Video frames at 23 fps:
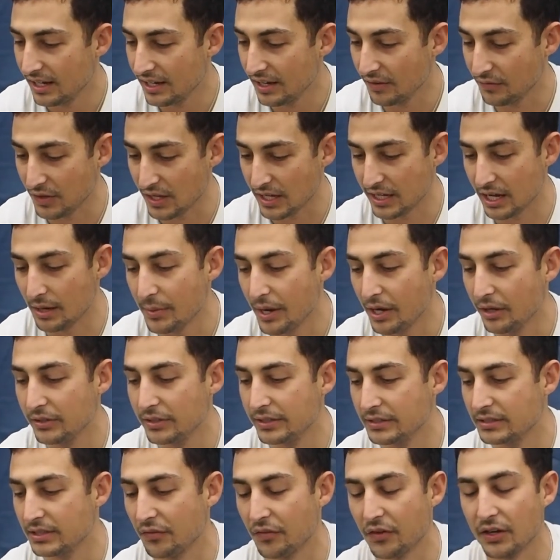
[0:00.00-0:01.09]
If they come out in
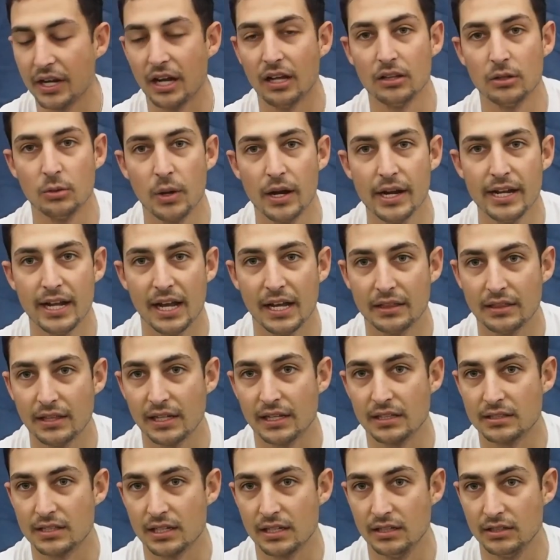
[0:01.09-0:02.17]
a different colorway, I think
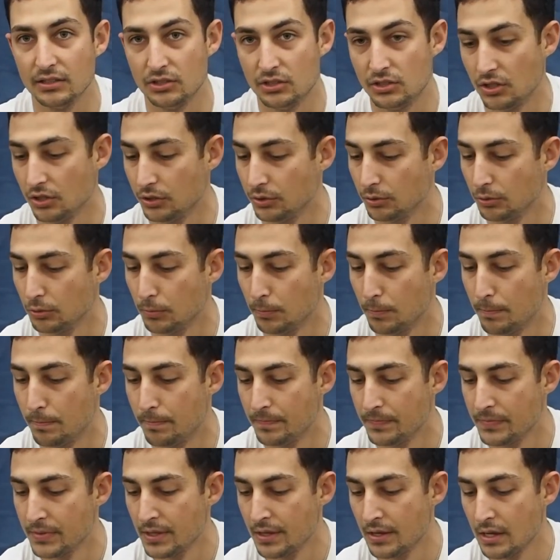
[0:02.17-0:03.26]
it's gonna do
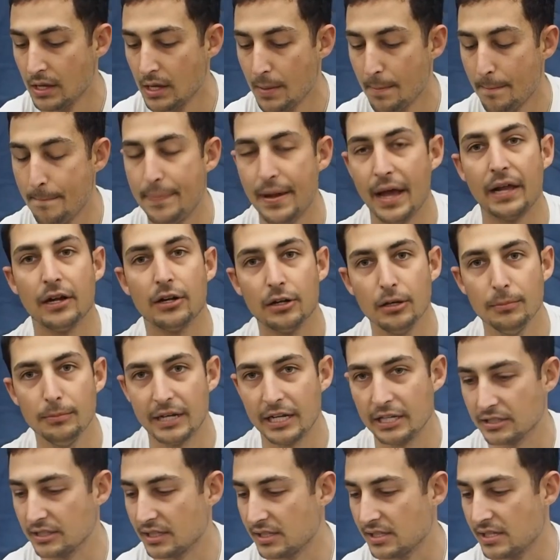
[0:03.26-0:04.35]
better
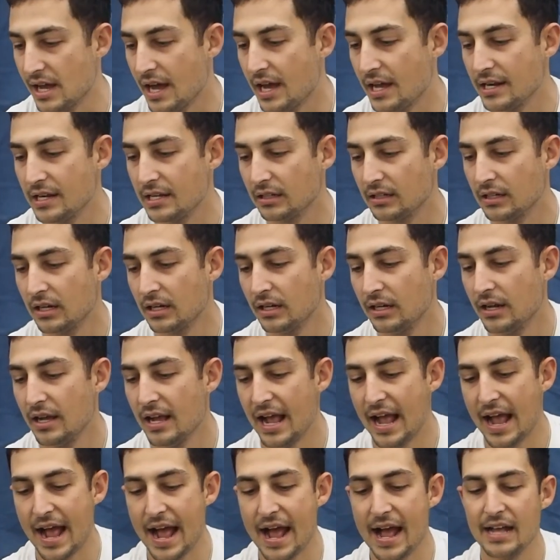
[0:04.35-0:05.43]
because it's not
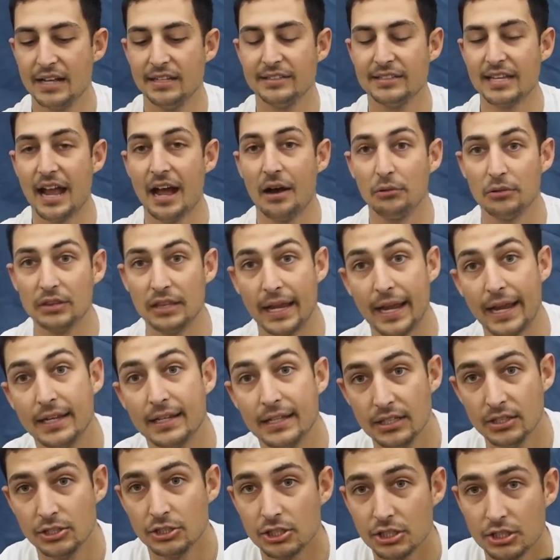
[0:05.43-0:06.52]
as
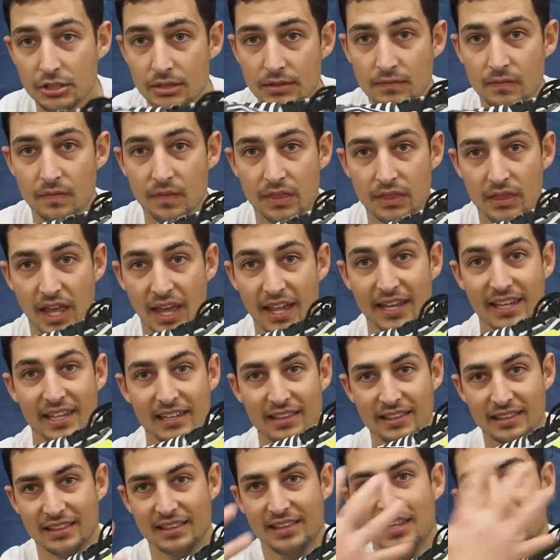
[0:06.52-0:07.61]
outlandish
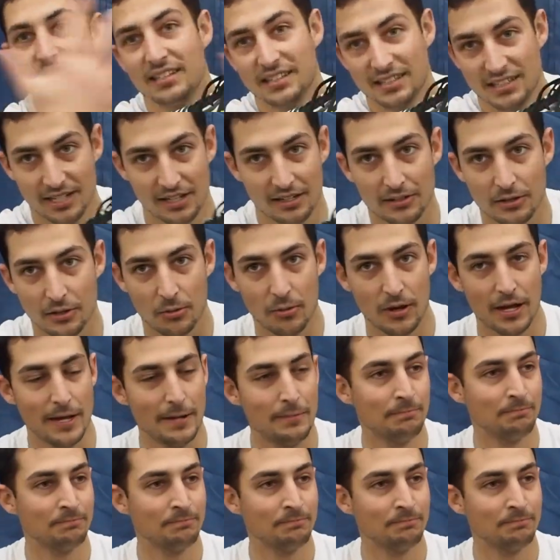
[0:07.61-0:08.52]
than this colorway.